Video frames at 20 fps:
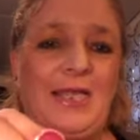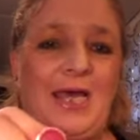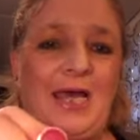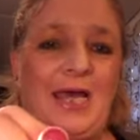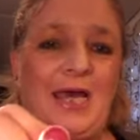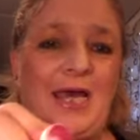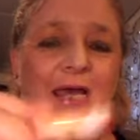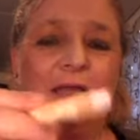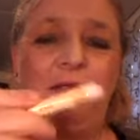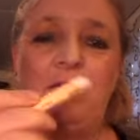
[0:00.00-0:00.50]

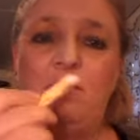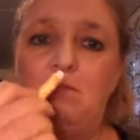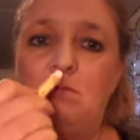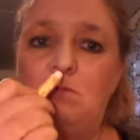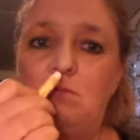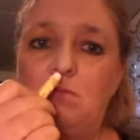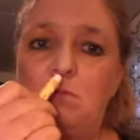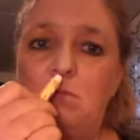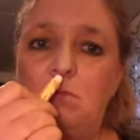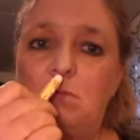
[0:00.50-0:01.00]
that.
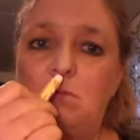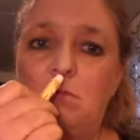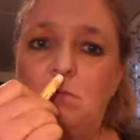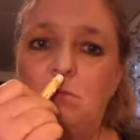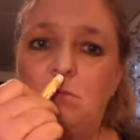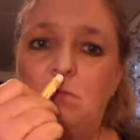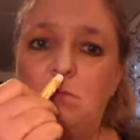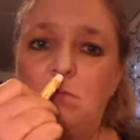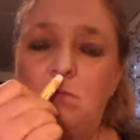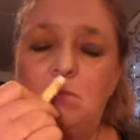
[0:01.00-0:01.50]

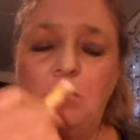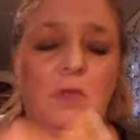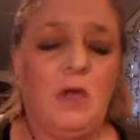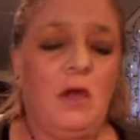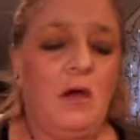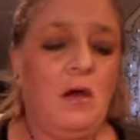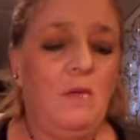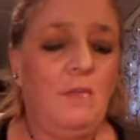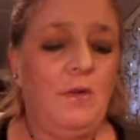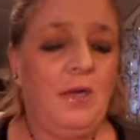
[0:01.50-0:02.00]

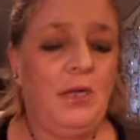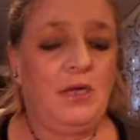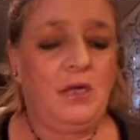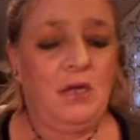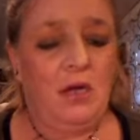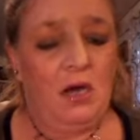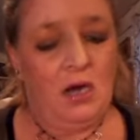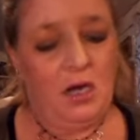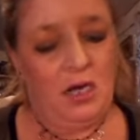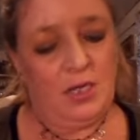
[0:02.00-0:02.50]
Oh my
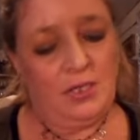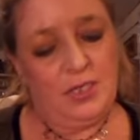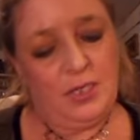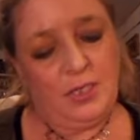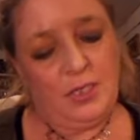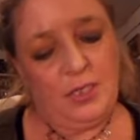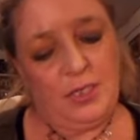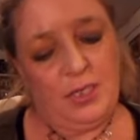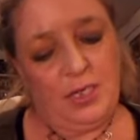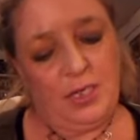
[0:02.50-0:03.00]
god,
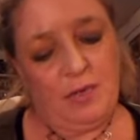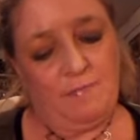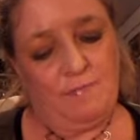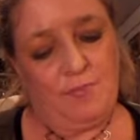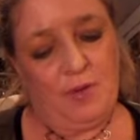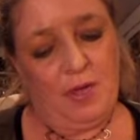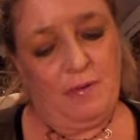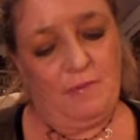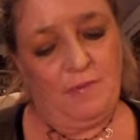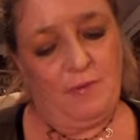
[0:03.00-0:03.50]
this is like a
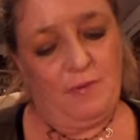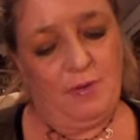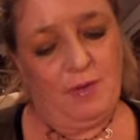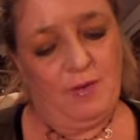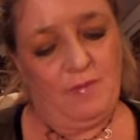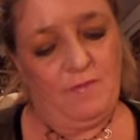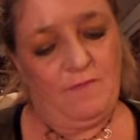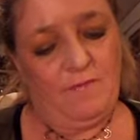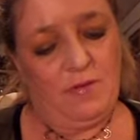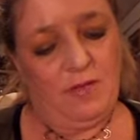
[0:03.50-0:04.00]

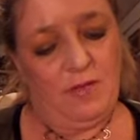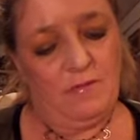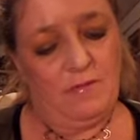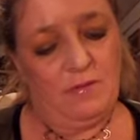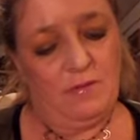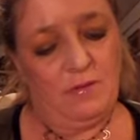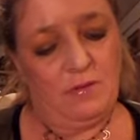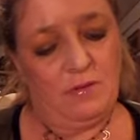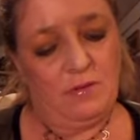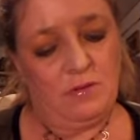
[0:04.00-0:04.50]
peppermint
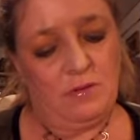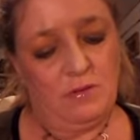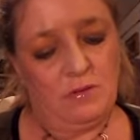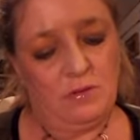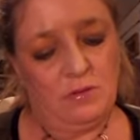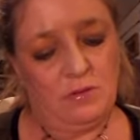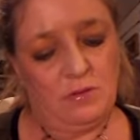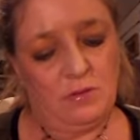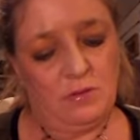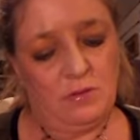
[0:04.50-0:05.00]
flavor.
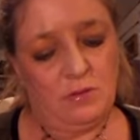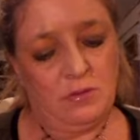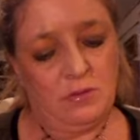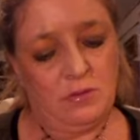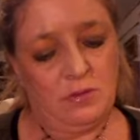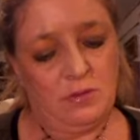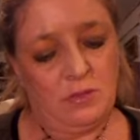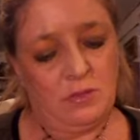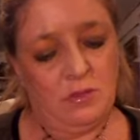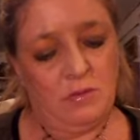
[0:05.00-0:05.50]

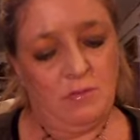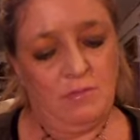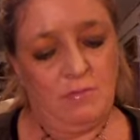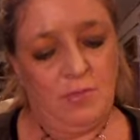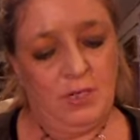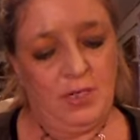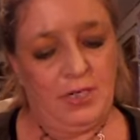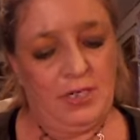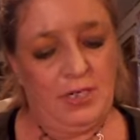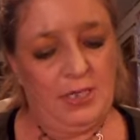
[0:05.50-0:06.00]

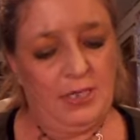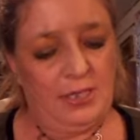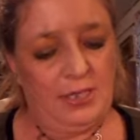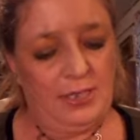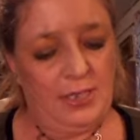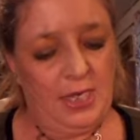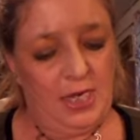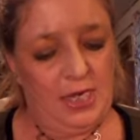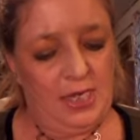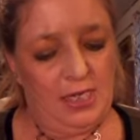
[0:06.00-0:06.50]
But it didn't
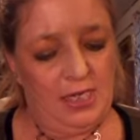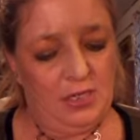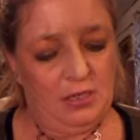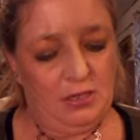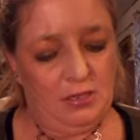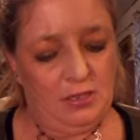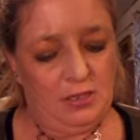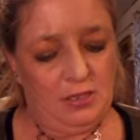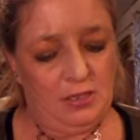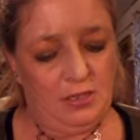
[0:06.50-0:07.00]
say it
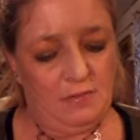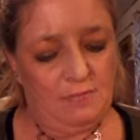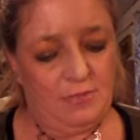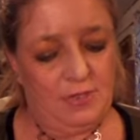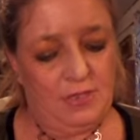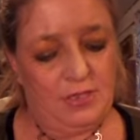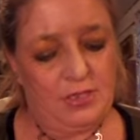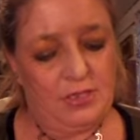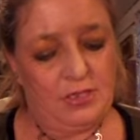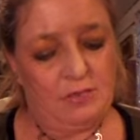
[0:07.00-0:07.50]
on it,
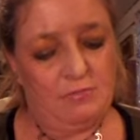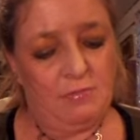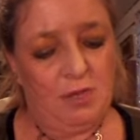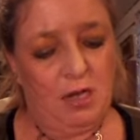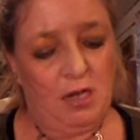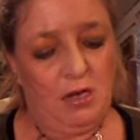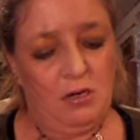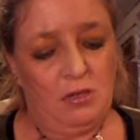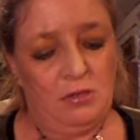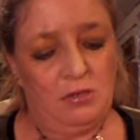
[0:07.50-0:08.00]
but it
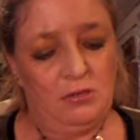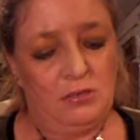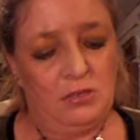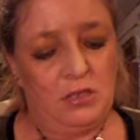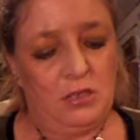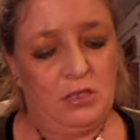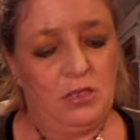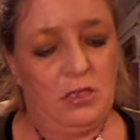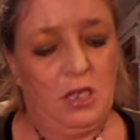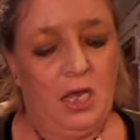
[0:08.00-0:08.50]
smells
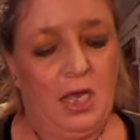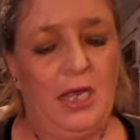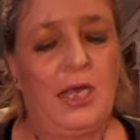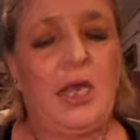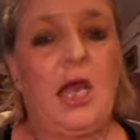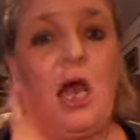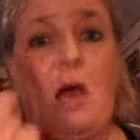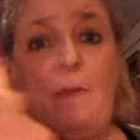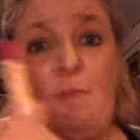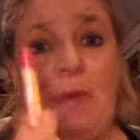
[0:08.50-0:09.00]

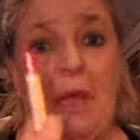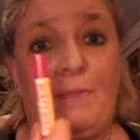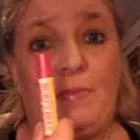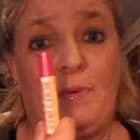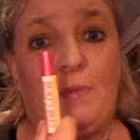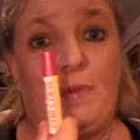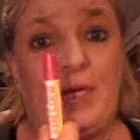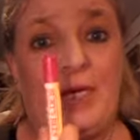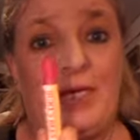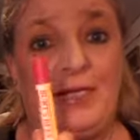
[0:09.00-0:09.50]
like a
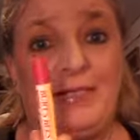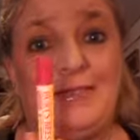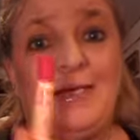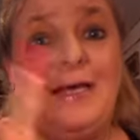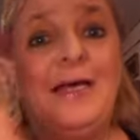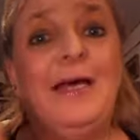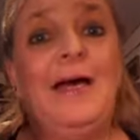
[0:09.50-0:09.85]
peppermint.